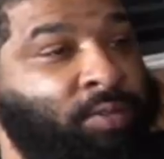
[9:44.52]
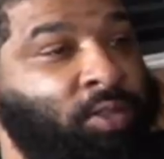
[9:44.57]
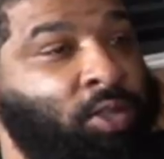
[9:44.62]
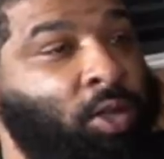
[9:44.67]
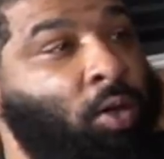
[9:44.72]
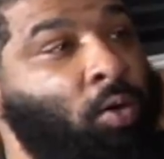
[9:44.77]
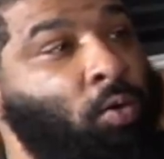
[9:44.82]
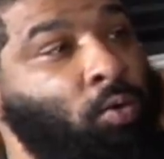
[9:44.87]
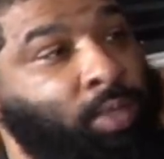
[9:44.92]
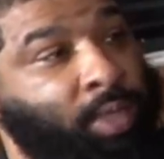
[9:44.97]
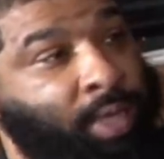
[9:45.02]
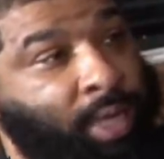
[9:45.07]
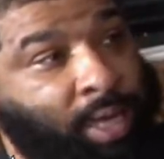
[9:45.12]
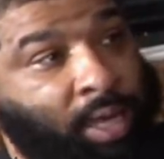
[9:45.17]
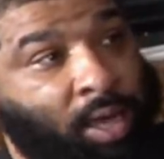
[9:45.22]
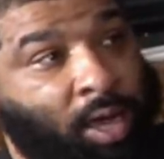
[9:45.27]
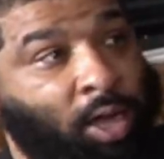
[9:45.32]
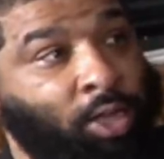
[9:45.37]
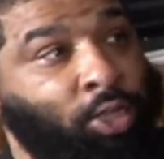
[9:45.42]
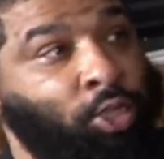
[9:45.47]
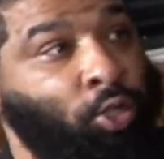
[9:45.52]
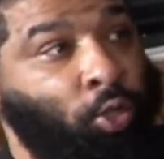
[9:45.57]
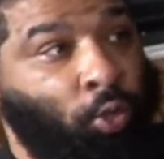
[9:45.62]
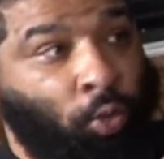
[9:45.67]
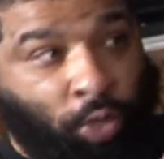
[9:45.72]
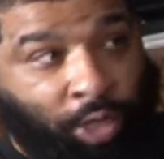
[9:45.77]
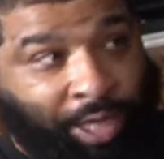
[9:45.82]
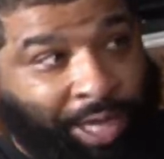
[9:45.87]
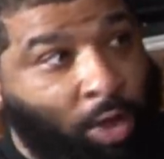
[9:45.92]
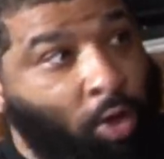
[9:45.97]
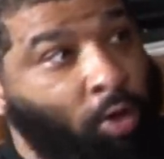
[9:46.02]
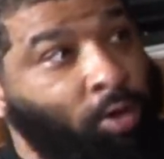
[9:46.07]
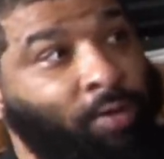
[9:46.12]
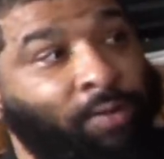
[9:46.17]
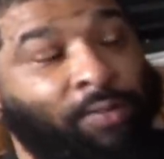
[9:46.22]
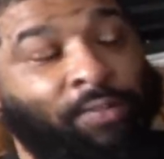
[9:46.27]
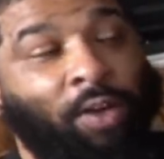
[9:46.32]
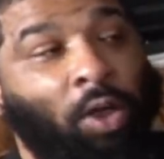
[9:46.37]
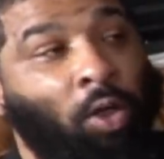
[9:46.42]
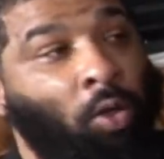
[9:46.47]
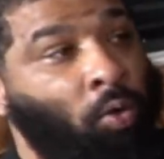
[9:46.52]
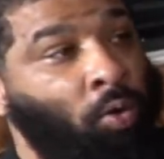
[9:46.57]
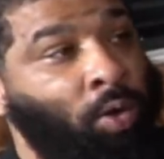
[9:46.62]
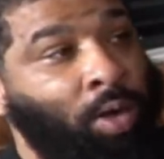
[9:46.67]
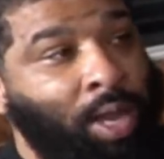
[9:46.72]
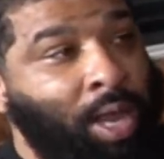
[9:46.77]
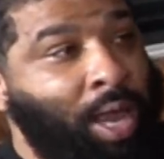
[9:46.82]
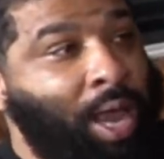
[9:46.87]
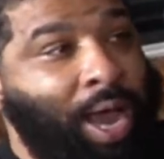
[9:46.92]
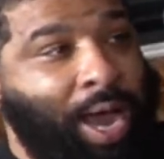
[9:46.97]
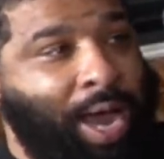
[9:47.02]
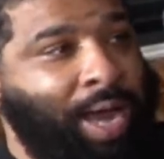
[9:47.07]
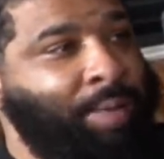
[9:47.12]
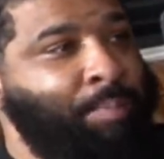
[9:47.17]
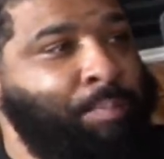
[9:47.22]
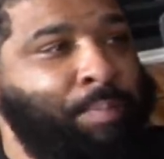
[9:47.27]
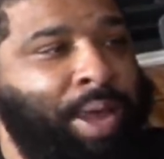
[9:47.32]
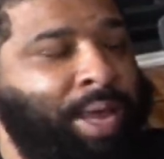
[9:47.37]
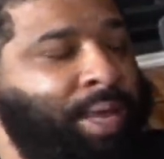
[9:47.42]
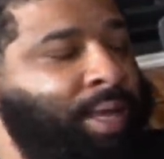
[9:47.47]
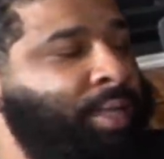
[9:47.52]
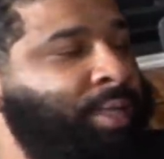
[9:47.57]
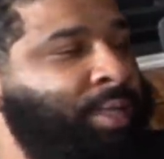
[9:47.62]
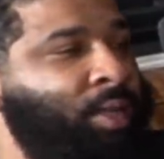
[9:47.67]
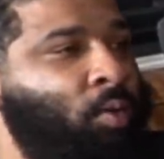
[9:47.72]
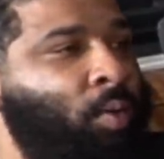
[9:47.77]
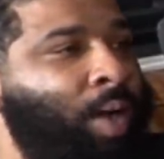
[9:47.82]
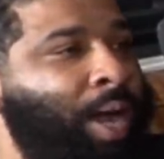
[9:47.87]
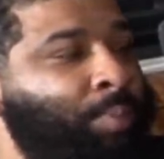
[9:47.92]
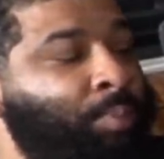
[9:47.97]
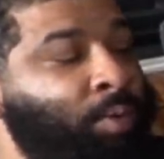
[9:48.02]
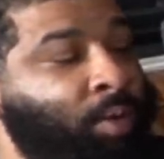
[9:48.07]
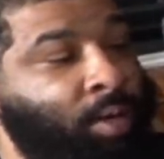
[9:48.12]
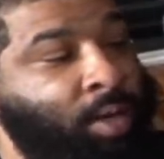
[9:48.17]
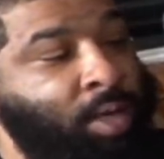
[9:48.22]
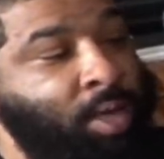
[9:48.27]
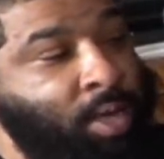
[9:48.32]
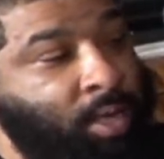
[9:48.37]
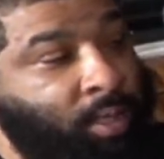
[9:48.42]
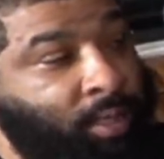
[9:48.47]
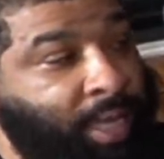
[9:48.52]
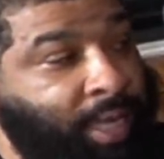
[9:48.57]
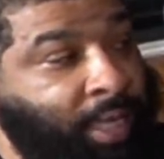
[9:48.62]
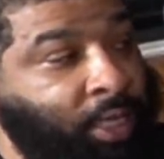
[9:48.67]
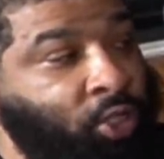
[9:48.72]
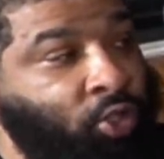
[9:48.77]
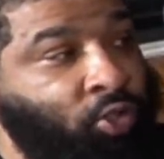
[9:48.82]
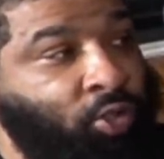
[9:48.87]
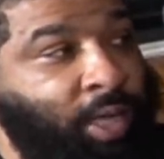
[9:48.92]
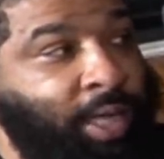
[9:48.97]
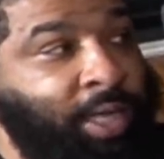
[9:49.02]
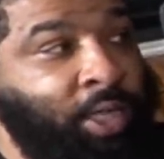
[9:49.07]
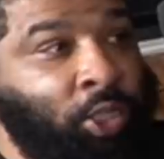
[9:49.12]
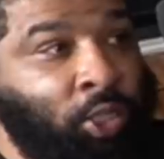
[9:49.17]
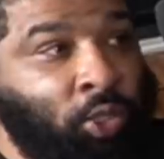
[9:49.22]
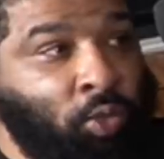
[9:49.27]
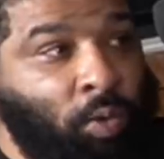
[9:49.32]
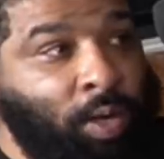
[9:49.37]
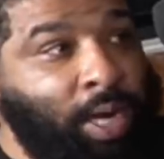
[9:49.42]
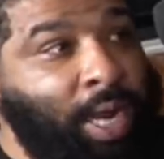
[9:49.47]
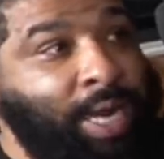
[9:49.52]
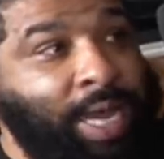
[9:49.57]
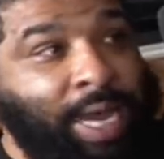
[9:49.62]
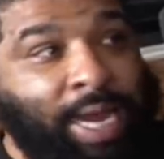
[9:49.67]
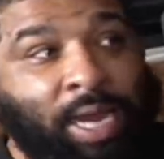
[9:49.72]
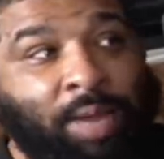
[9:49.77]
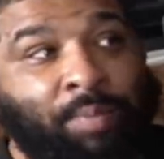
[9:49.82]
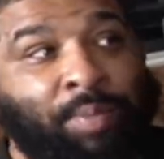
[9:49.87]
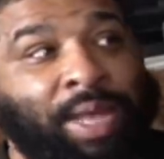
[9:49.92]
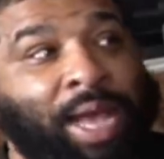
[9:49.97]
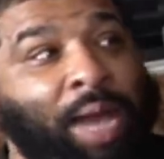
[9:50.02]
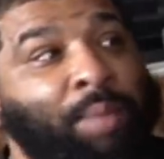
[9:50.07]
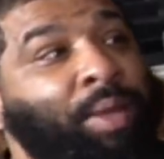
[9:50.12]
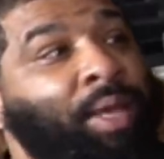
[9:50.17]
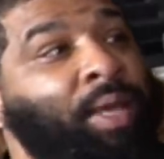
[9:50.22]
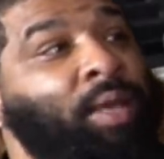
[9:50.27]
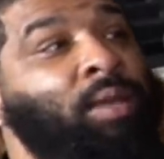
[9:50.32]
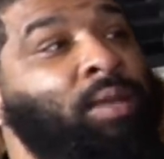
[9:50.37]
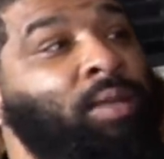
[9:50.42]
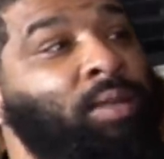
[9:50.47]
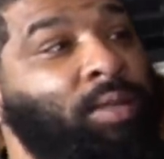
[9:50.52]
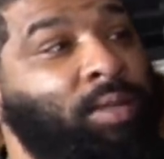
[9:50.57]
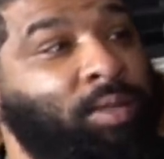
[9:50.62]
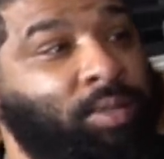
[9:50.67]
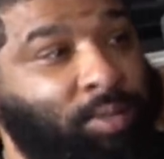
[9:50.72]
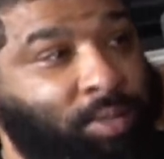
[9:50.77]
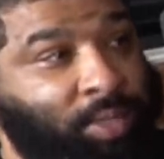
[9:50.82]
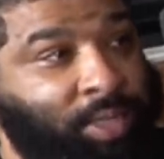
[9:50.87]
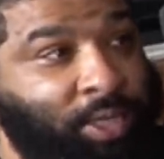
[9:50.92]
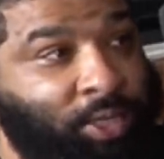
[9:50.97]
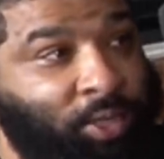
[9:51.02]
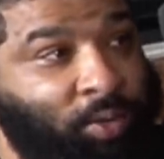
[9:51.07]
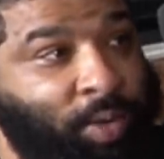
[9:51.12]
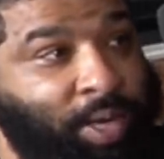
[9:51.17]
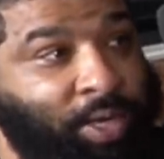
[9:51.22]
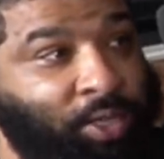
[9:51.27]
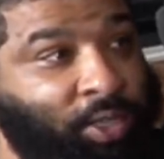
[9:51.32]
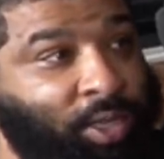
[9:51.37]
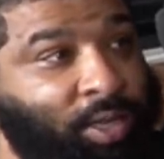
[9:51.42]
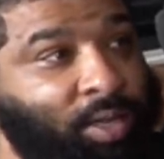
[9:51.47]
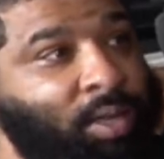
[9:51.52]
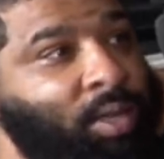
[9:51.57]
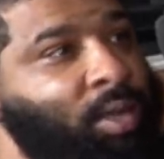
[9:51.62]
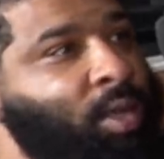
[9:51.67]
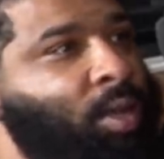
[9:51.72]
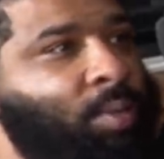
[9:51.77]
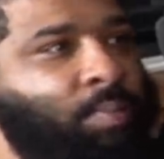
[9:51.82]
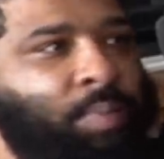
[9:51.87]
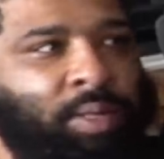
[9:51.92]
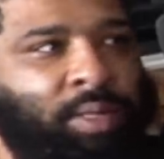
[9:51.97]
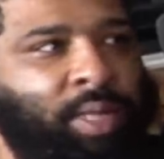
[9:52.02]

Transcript: told Kia to get on the phone and make a deal happen. He sorted out the Inter Miami situation, but